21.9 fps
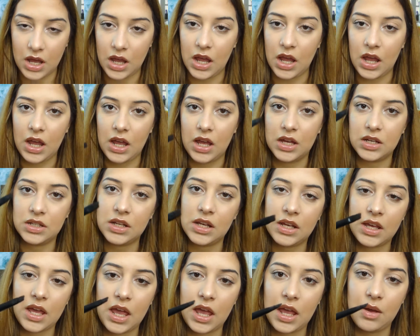and
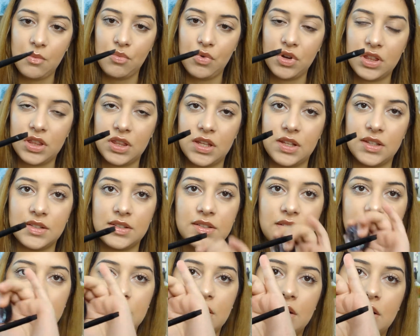it came with
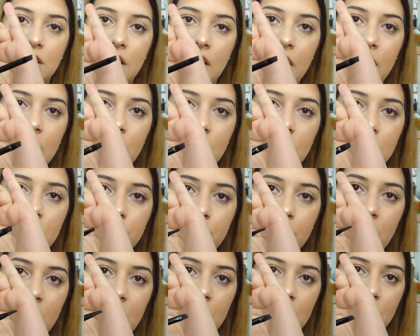this little angled
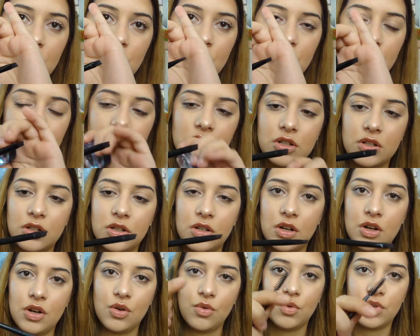brush
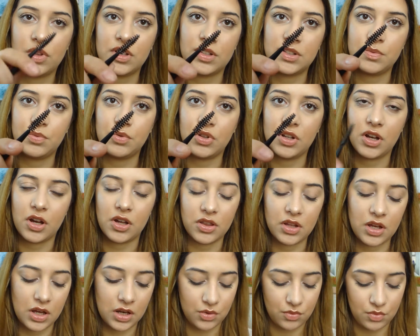with a spoolie on
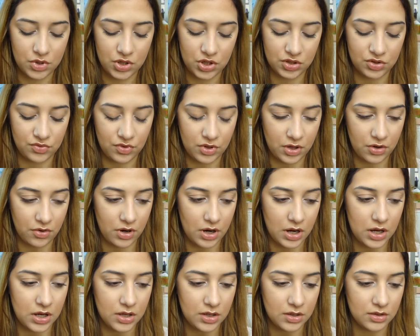the end, which is really
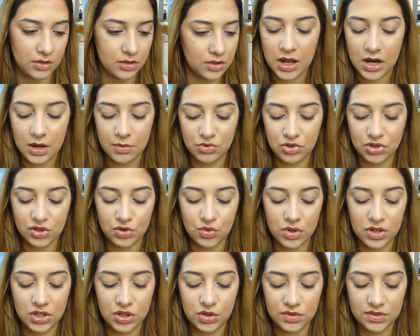great. I'm just
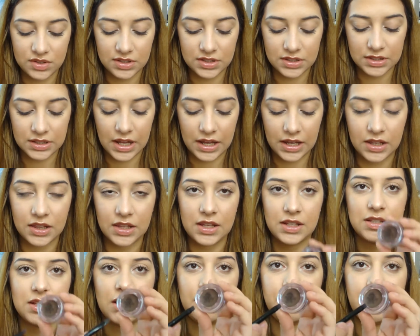going to
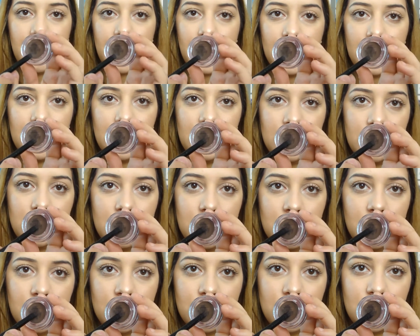slightly dip in,
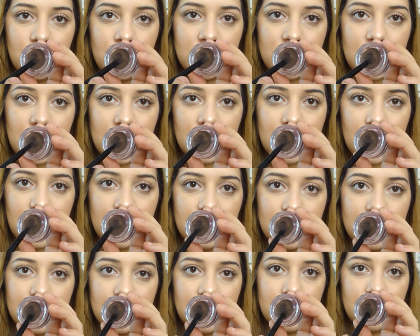just like
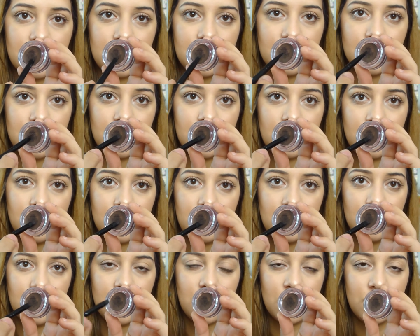this,
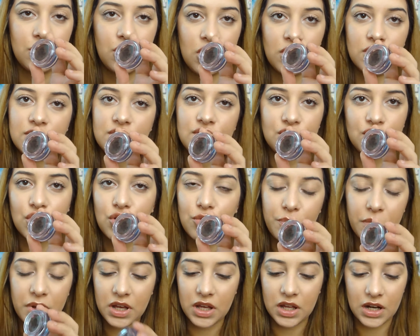not
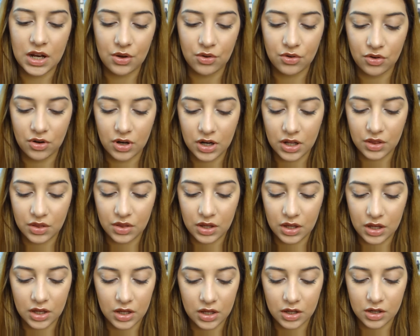scooping it out or
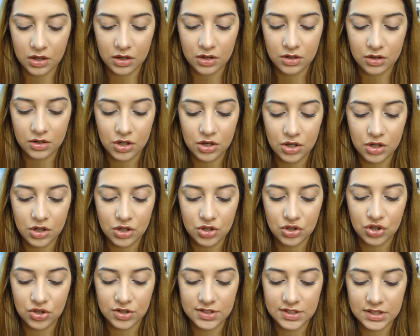anything,
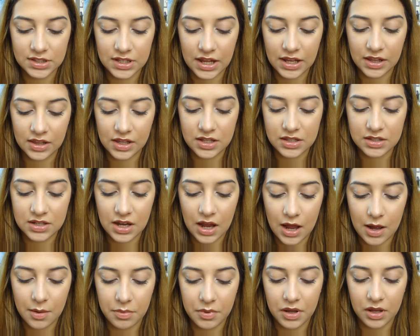just lightly
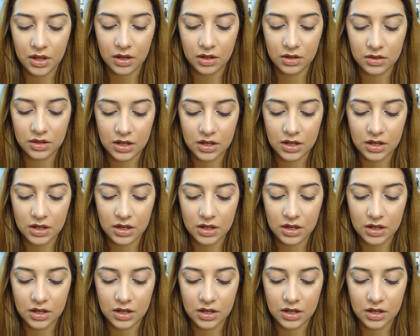tapping the